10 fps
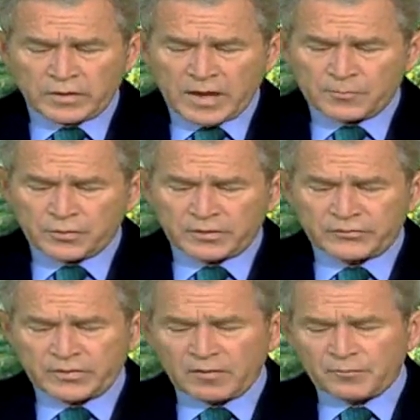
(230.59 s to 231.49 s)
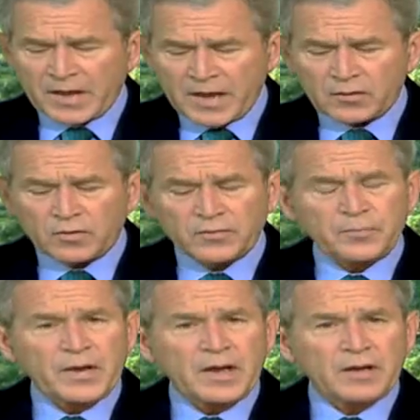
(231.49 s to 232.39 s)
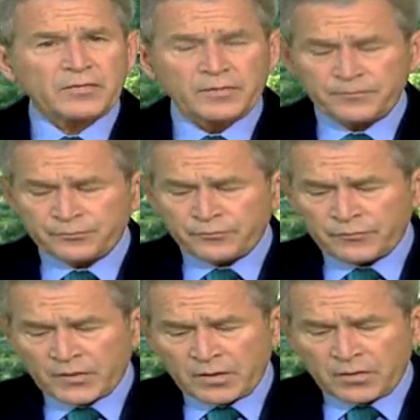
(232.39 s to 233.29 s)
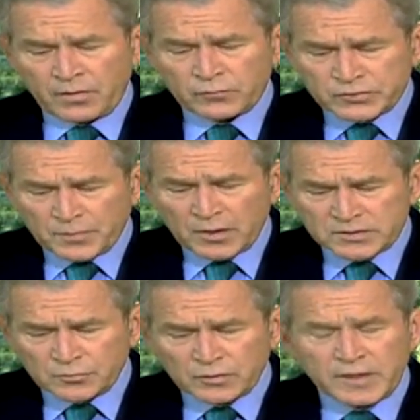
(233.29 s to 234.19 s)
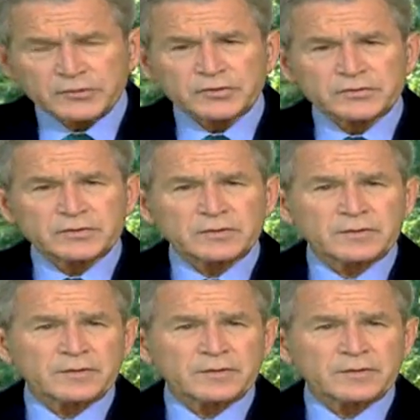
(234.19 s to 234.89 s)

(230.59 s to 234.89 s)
now put itself back on the path of responsible nations